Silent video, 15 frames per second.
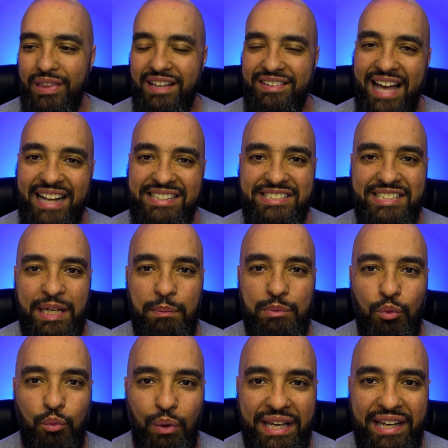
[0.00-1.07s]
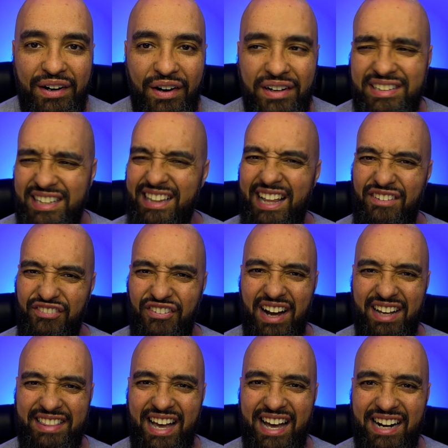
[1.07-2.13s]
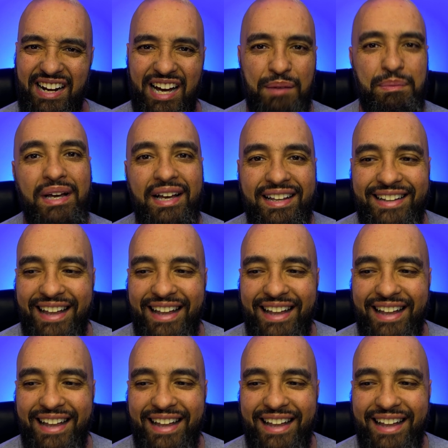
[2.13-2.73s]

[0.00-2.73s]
That seemed weird. Did they fuck that up?